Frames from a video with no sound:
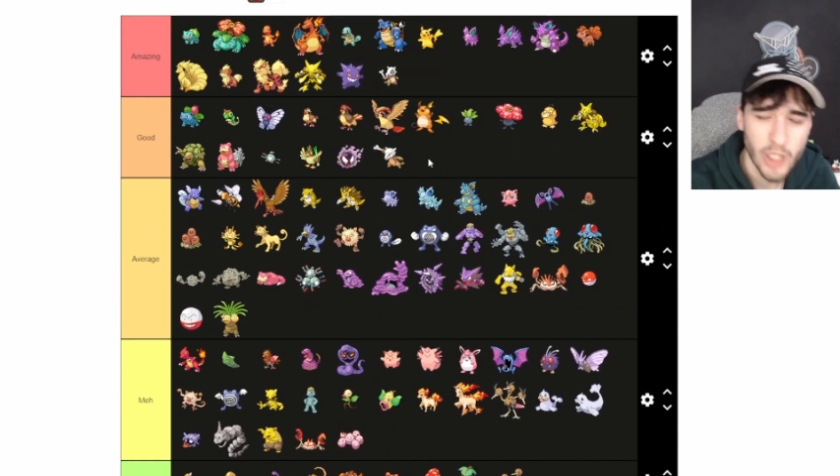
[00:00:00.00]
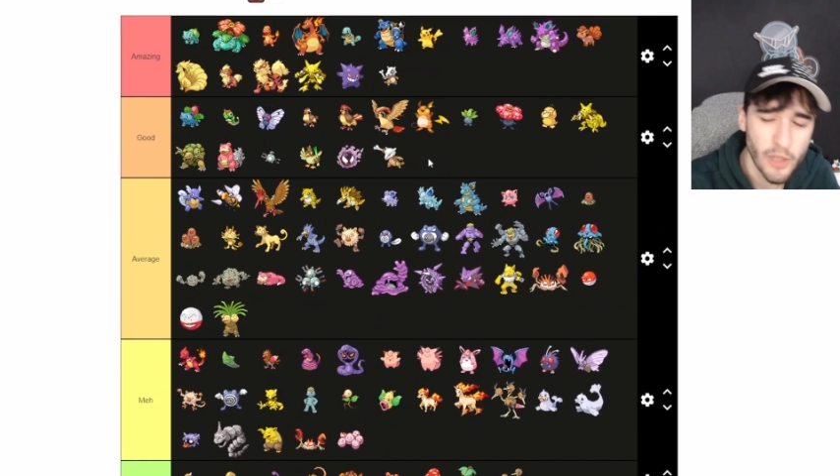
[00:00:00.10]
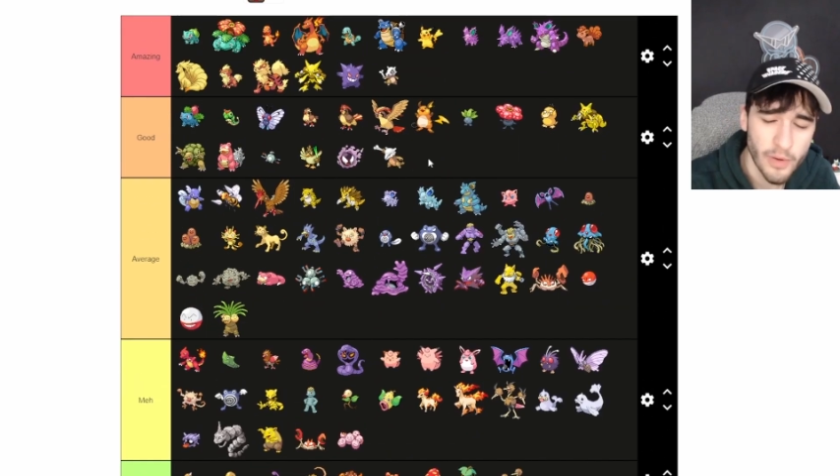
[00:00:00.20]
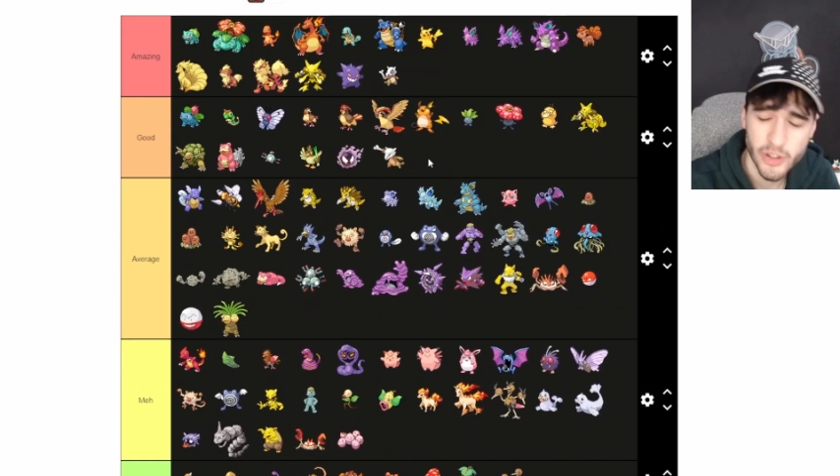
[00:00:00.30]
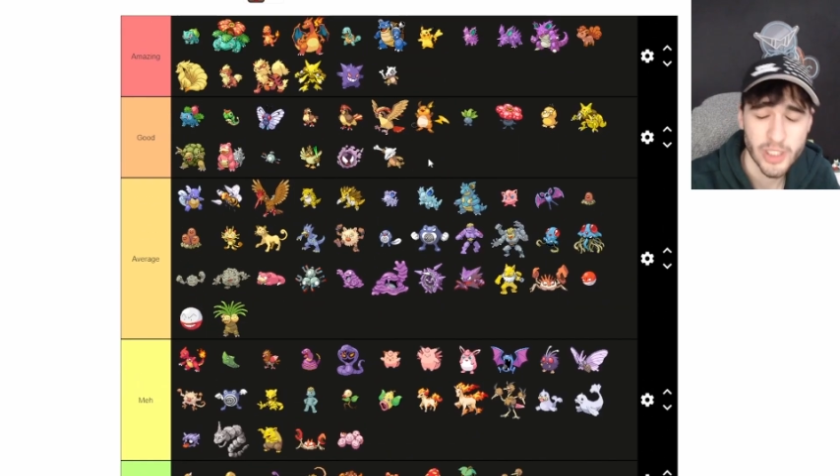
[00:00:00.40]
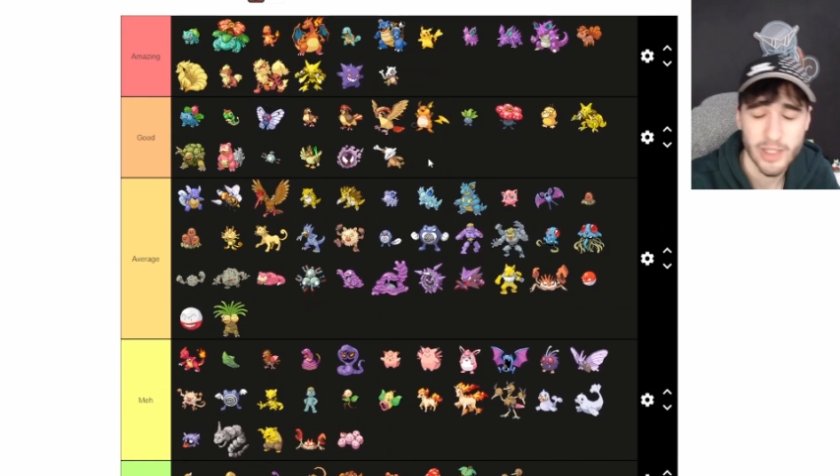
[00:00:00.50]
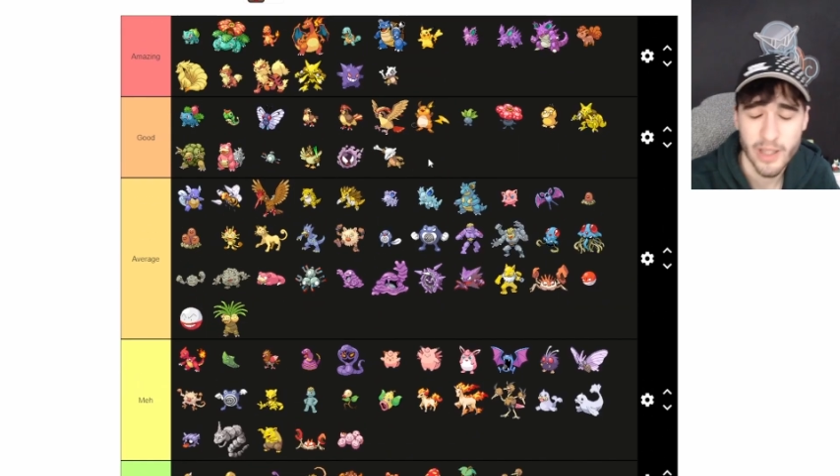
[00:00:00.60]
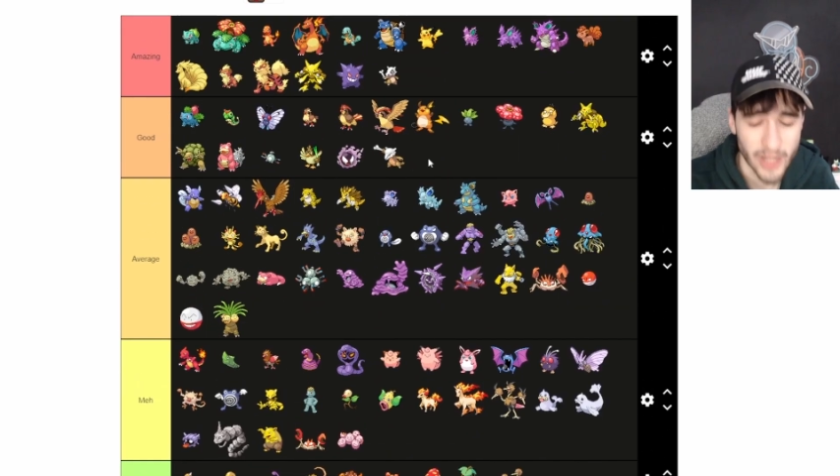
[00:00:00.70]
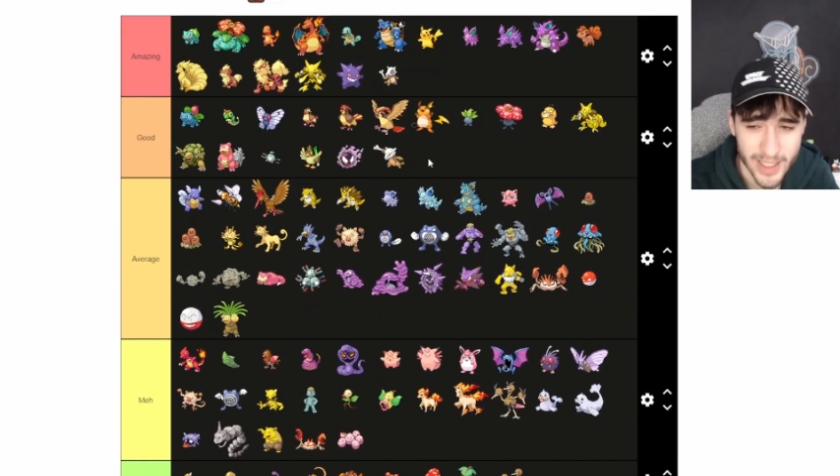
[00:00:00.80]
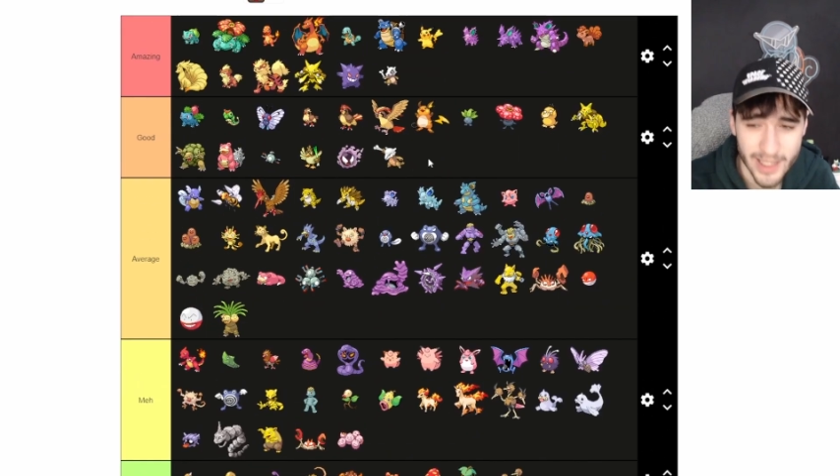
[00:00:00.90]
Cubone's just,
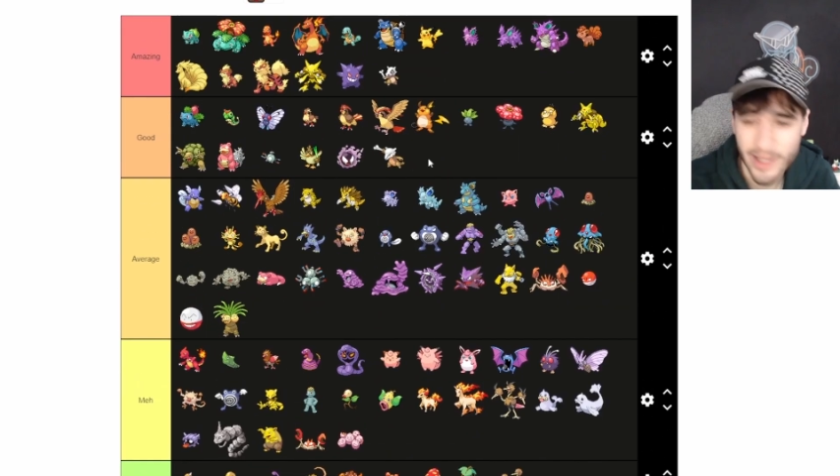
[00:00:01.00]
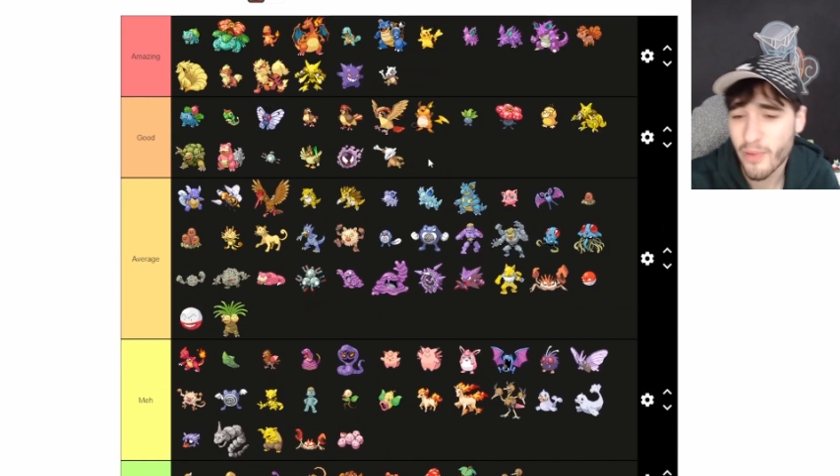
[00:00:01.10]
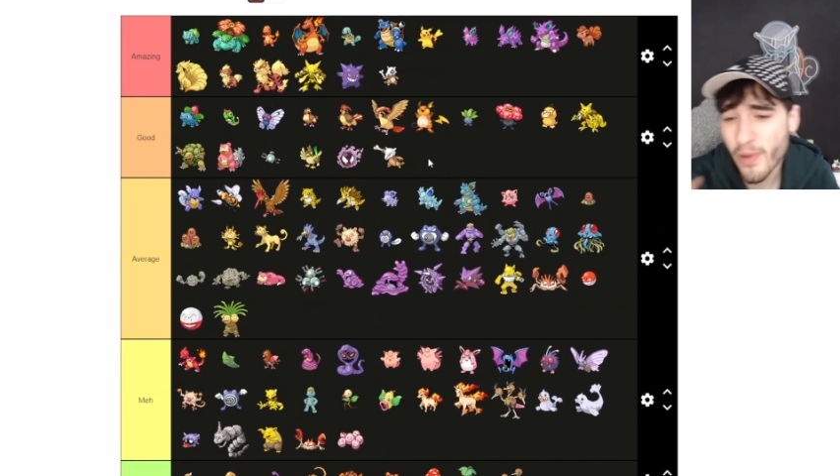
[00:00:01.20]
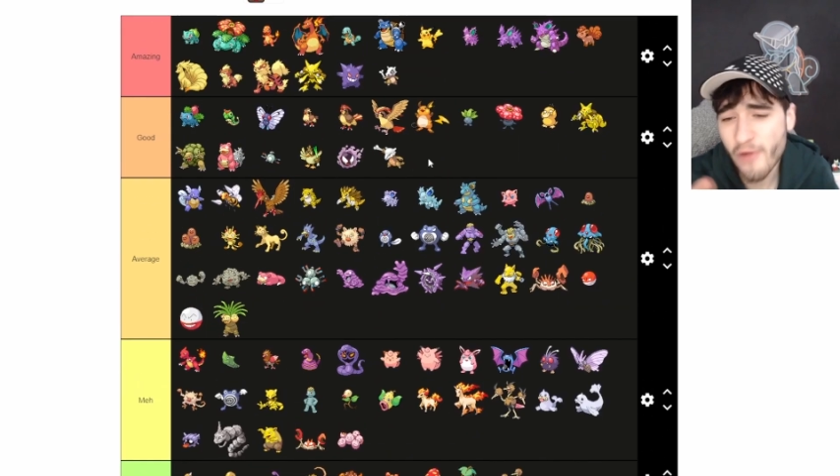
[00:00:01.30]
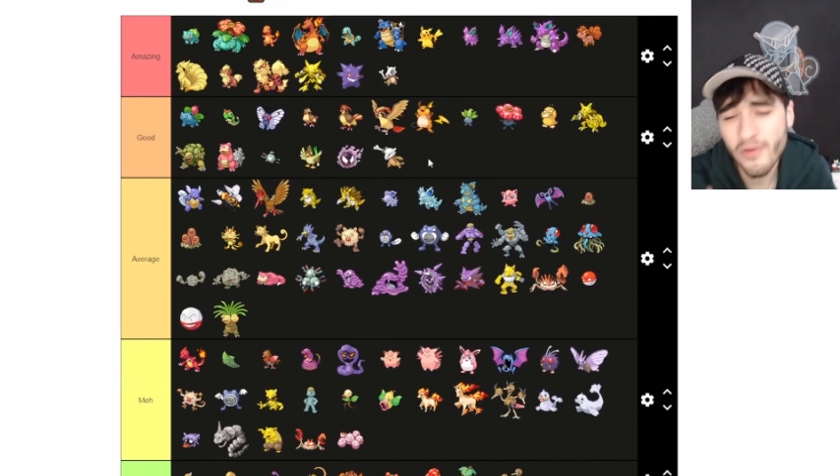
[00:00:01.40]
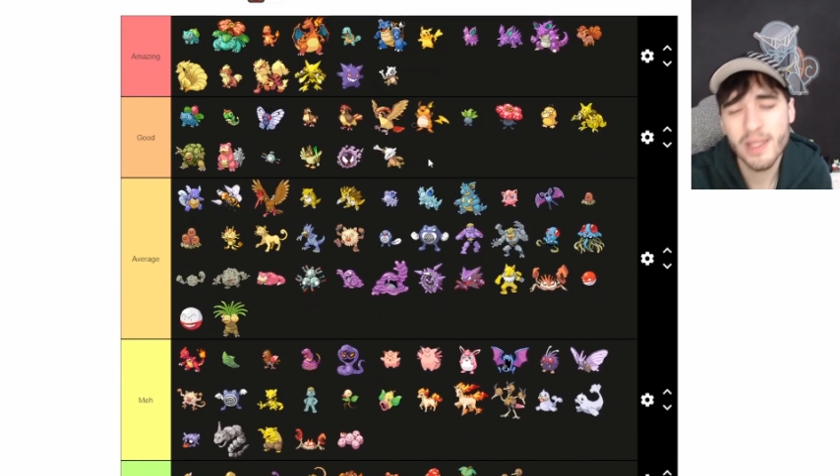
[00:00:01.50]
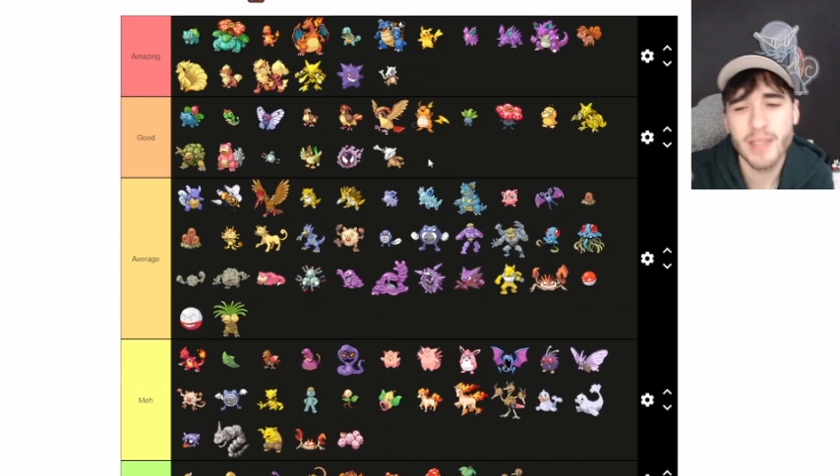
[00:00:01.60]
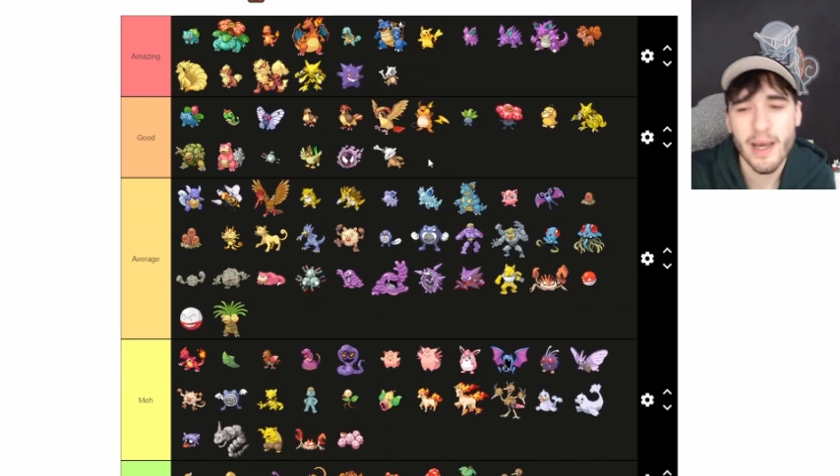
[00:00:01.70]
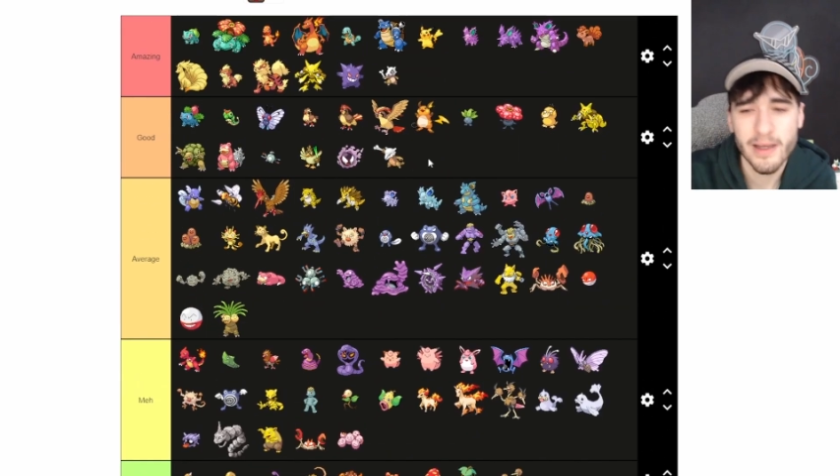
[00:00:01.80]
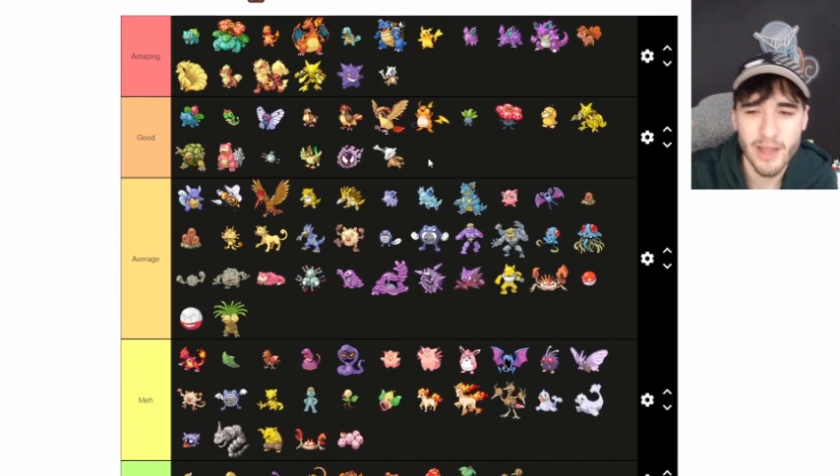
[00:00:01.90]
both of the
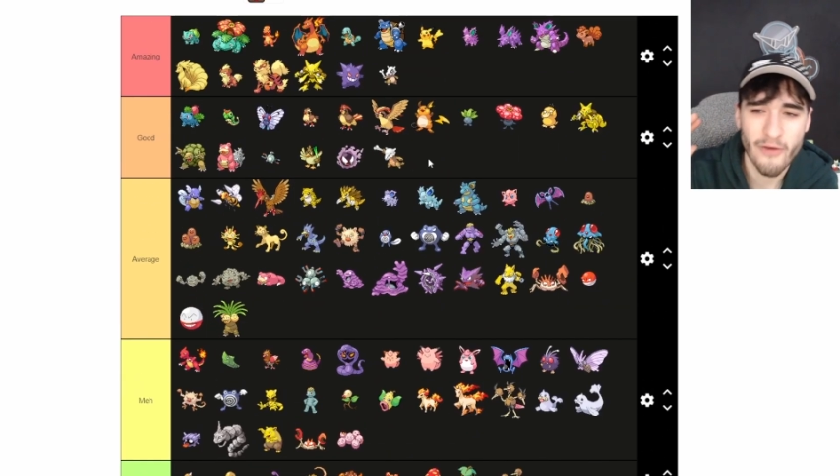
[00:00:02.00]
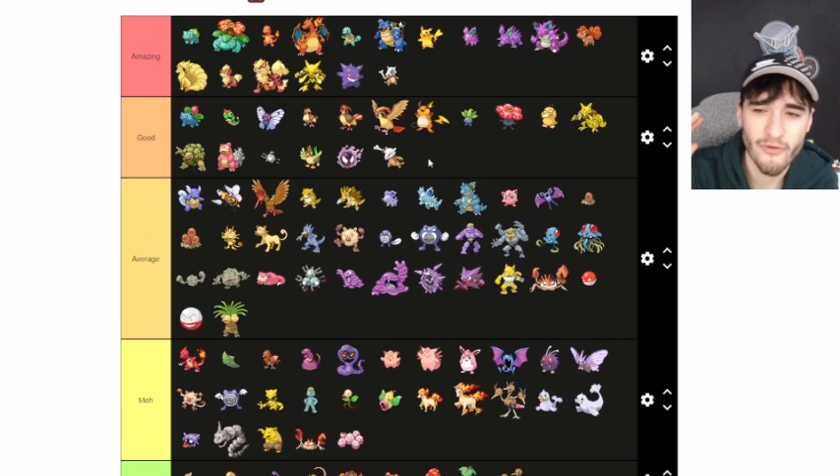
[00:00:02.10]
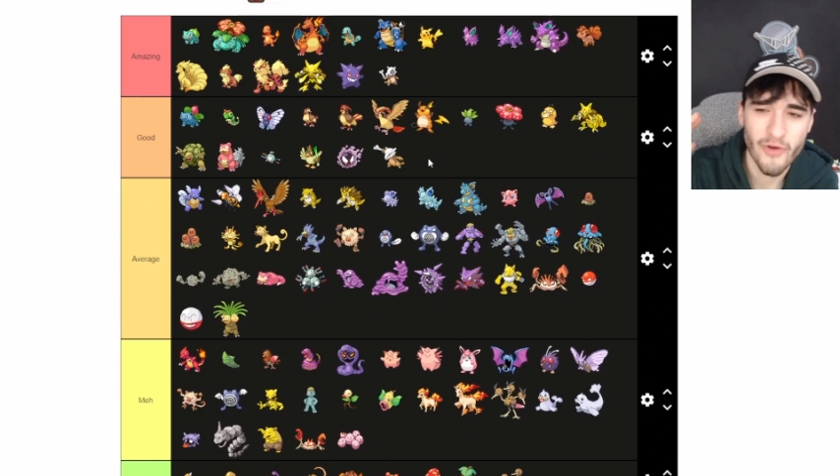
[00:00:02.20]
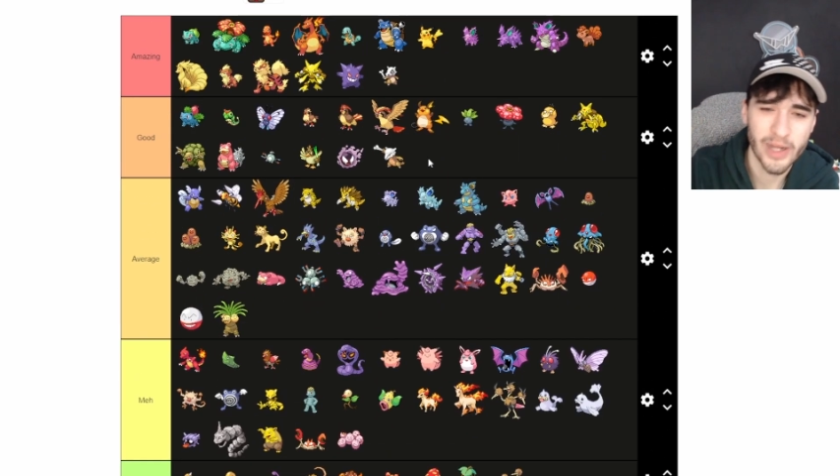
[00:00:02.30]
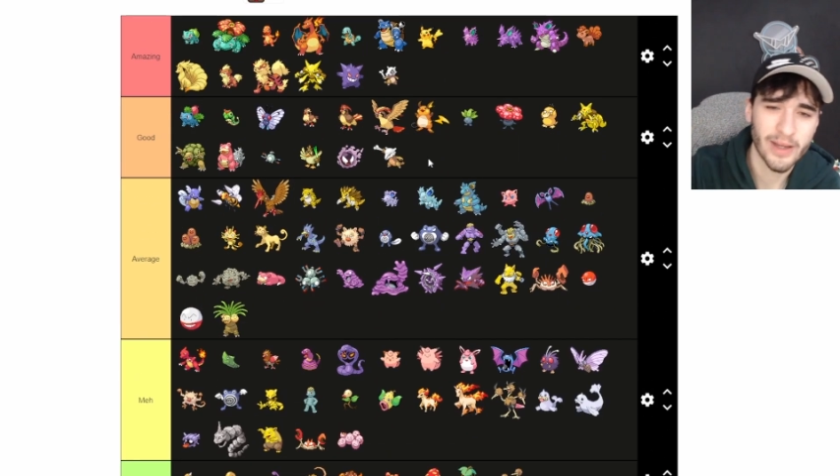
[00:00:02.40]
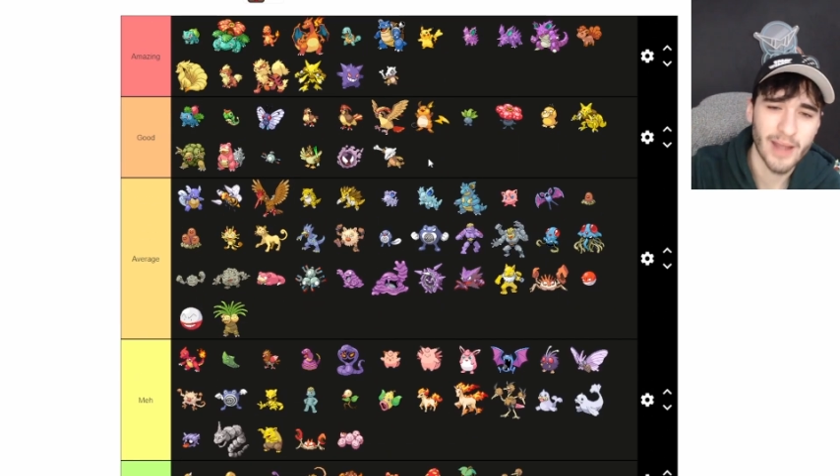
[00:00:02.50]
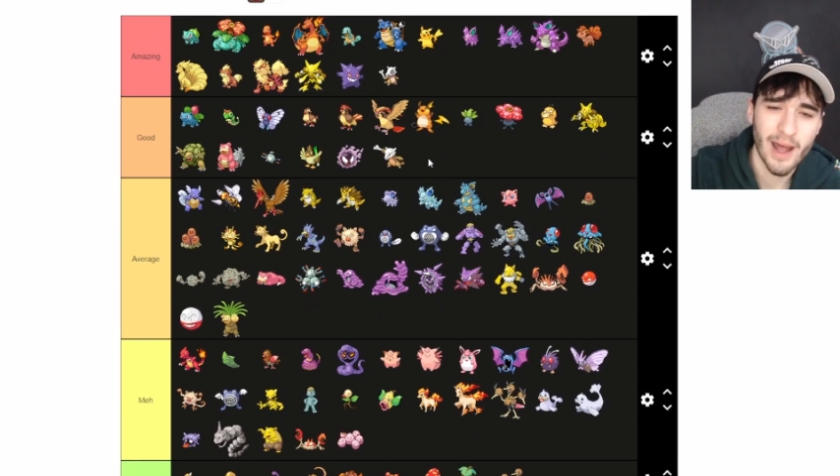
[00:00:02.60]
designs are really good.